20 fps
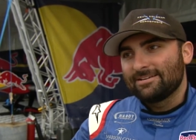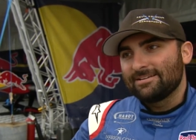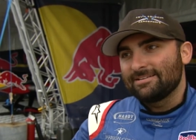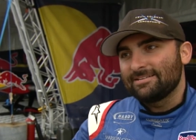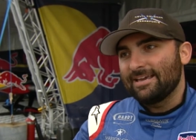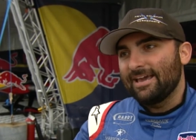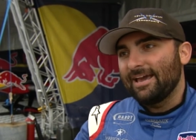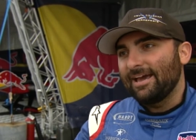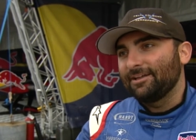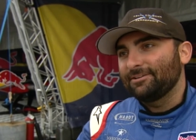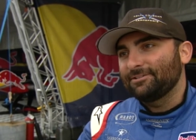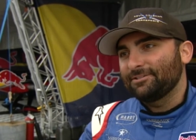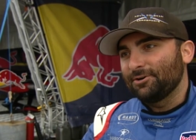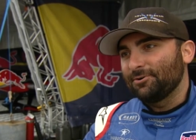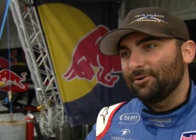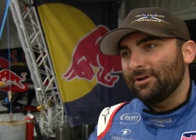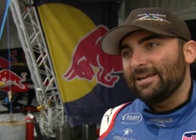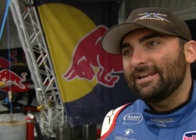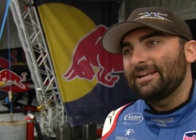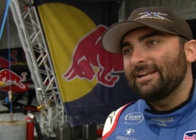Yeah,
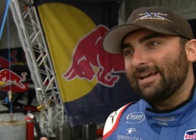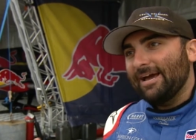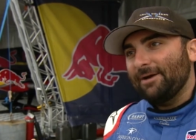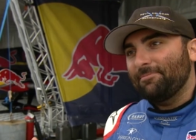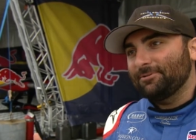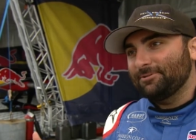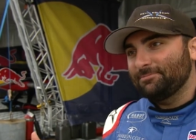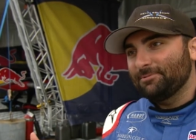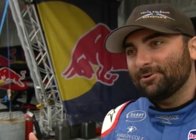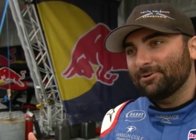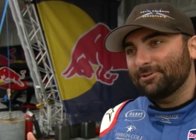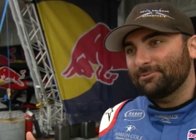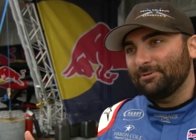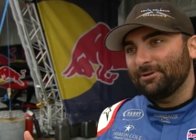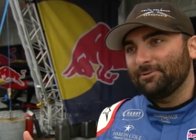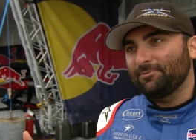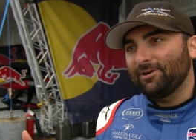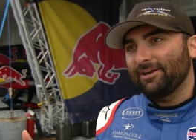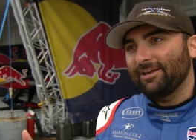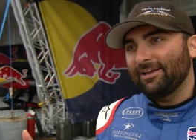so Indianapolis Motor
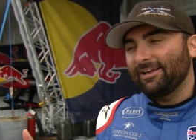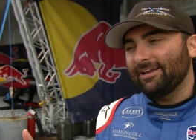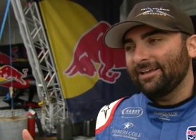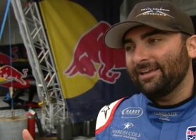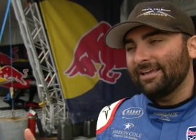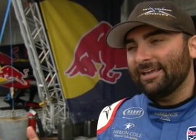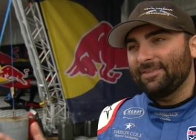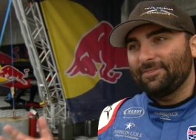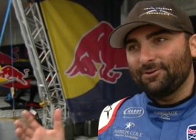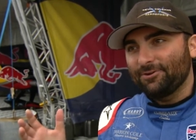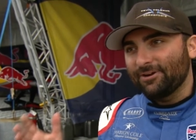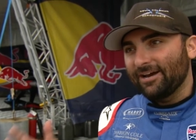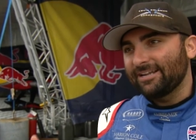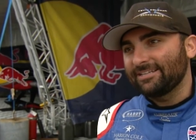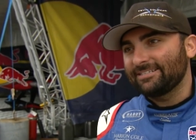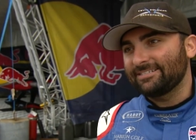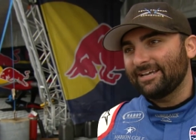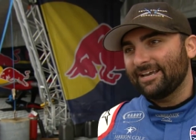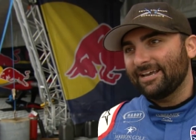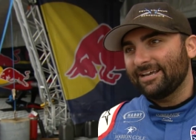Speedway in the
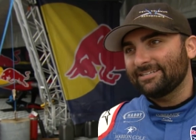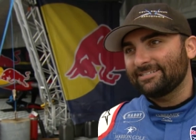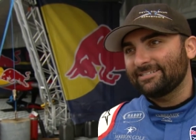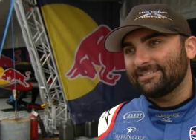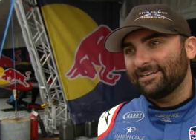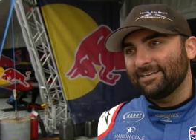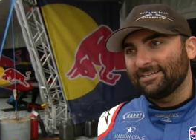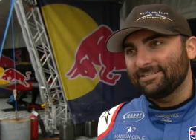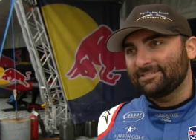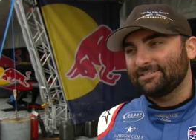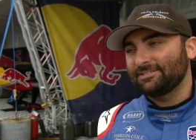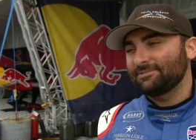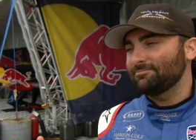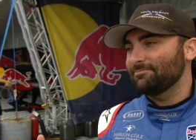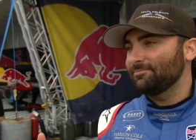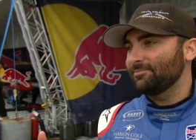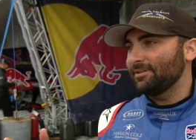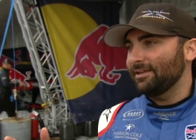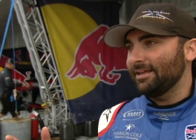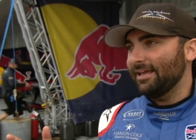United States is
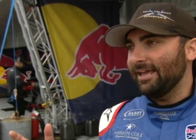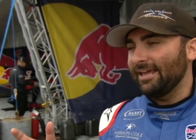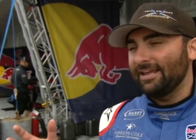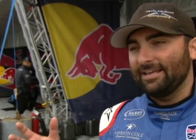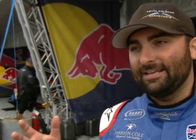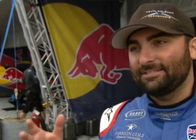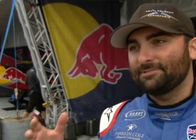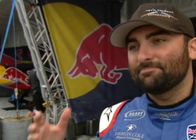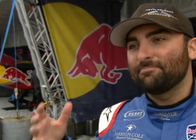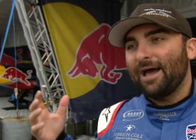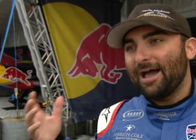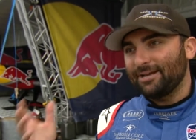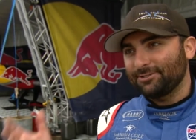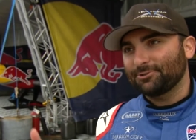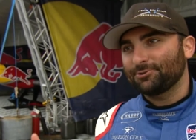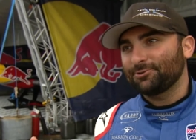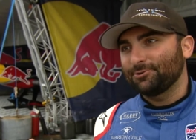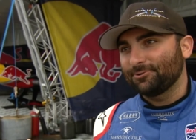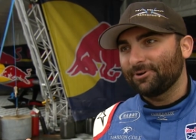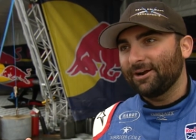it's
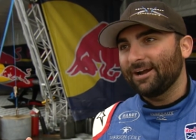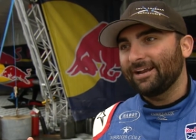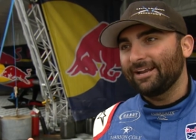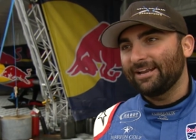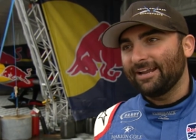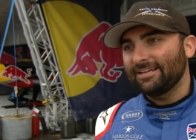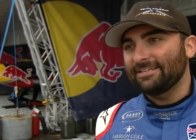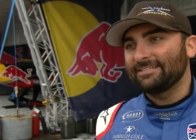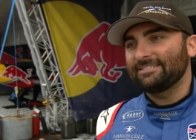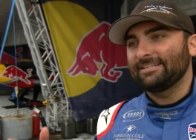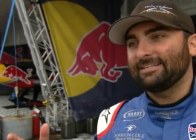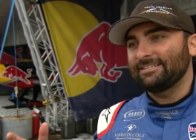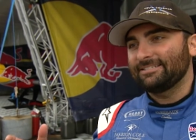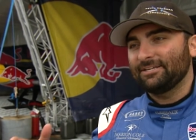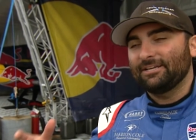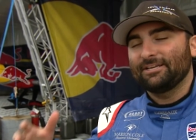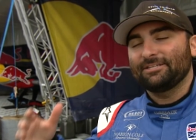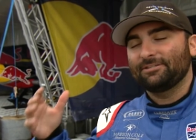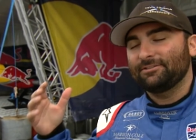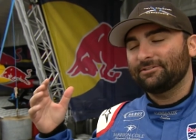magical, right? It, it's, it's,
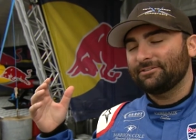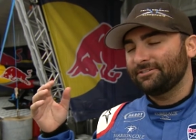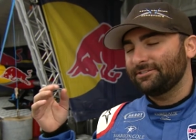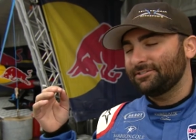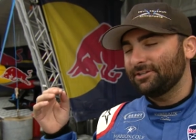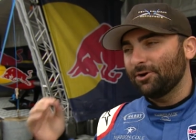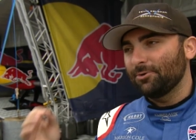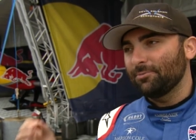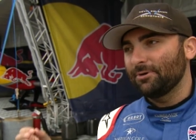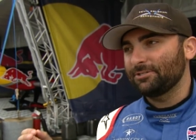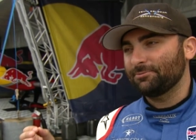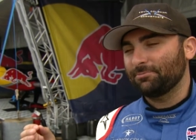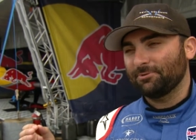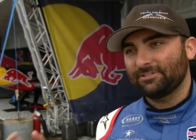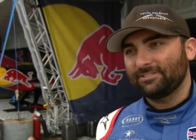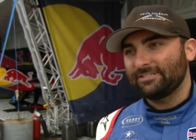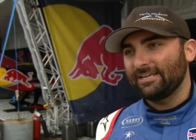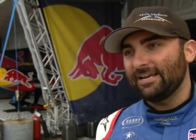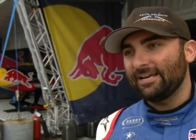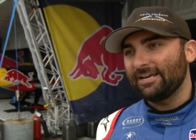it's so much
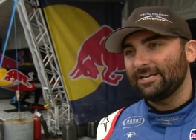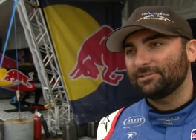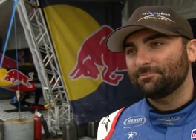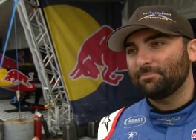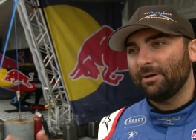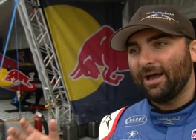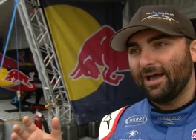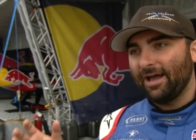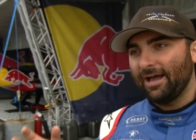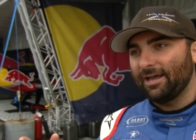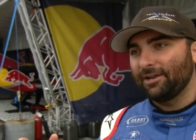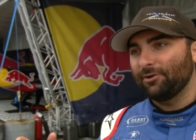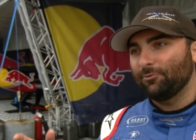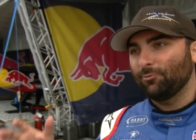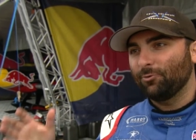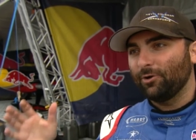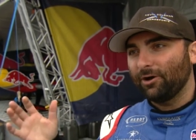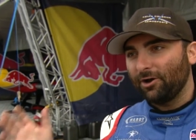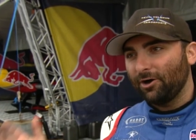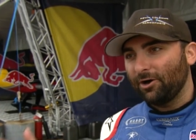prestige behind
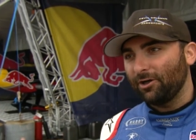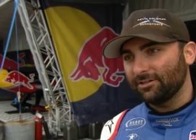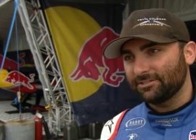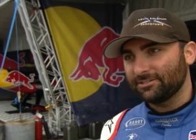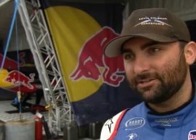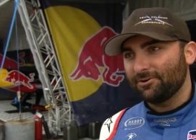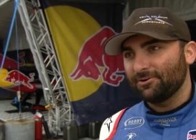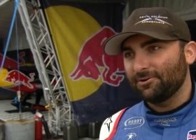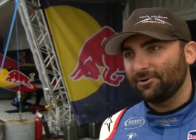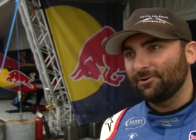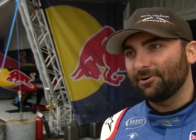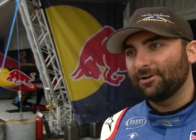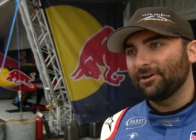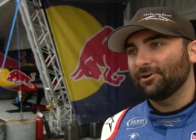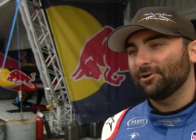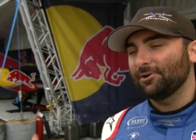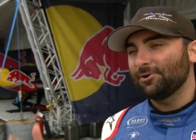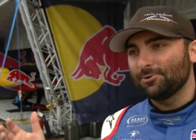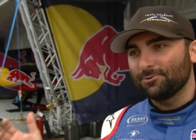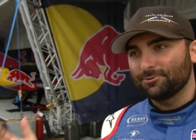what all has gone on
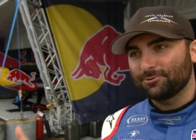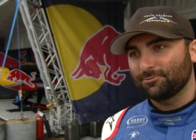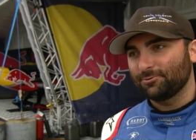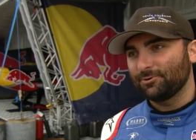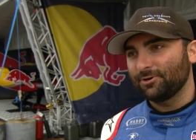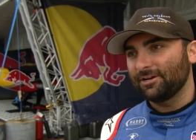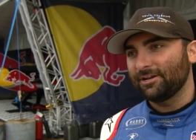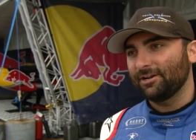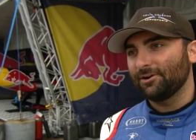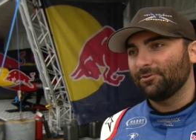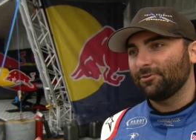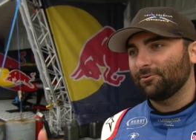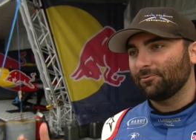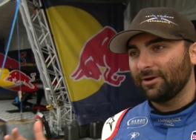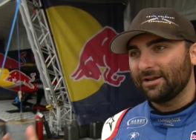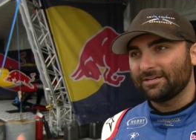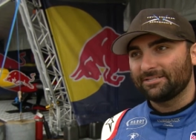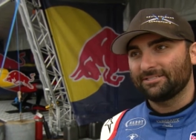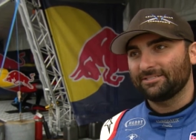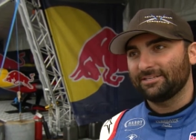here, who's won here, the
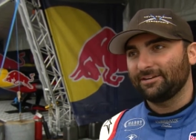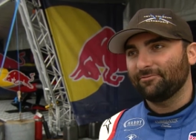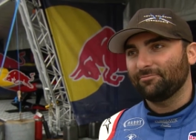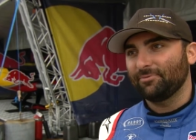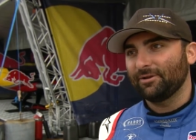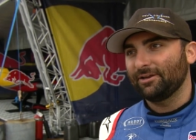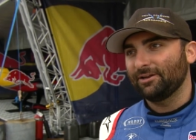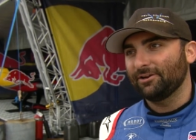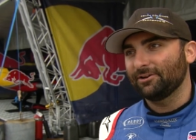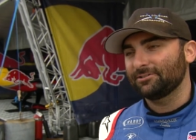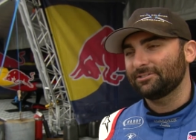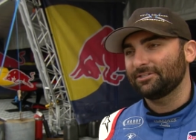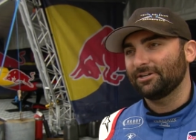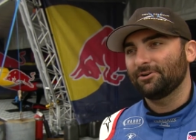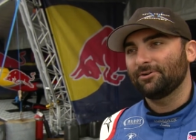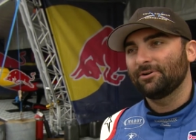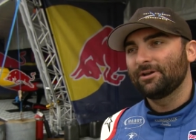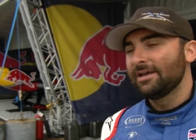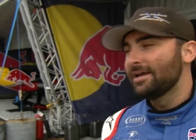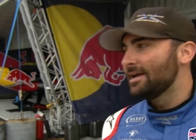races that have been here.
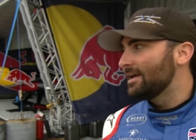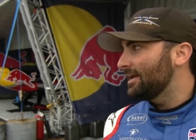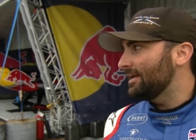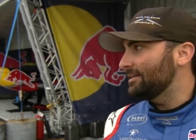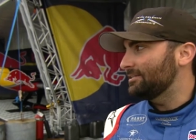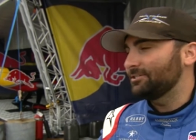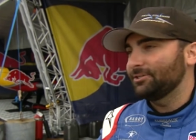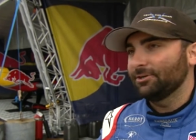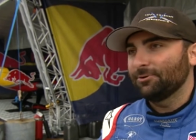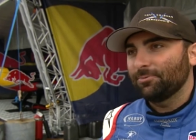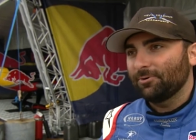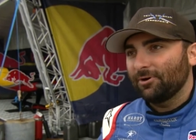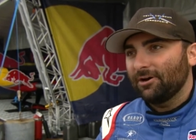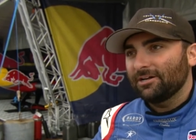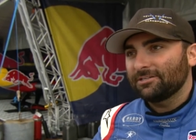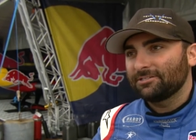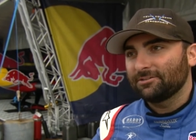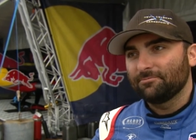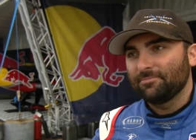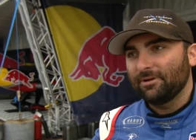So it's super
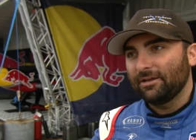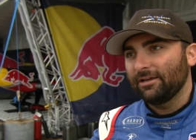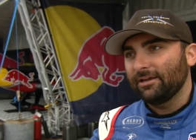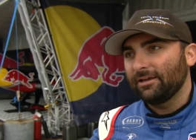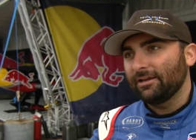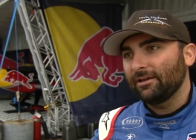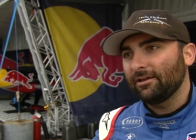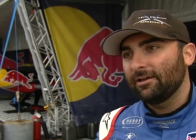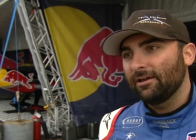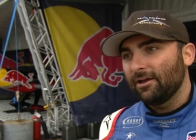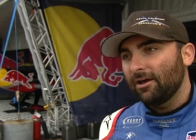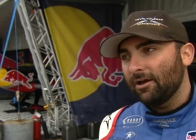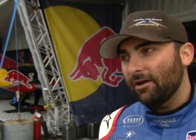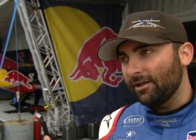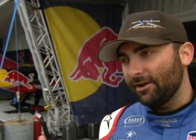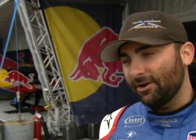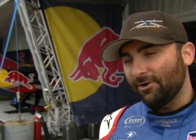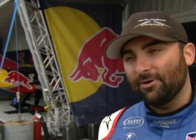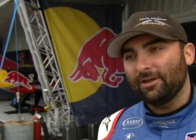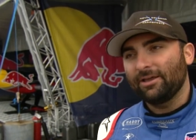awesome being,
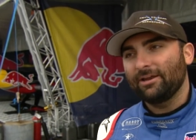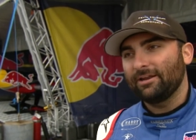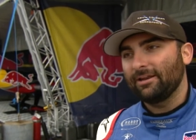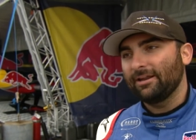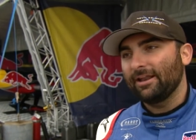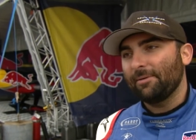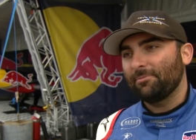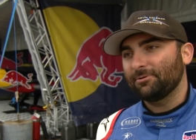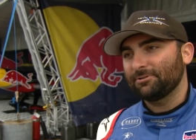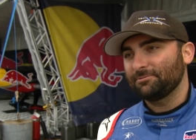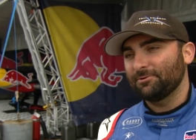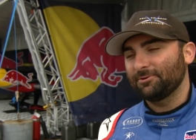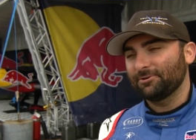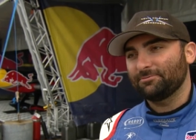you know, in Indianapolis Motor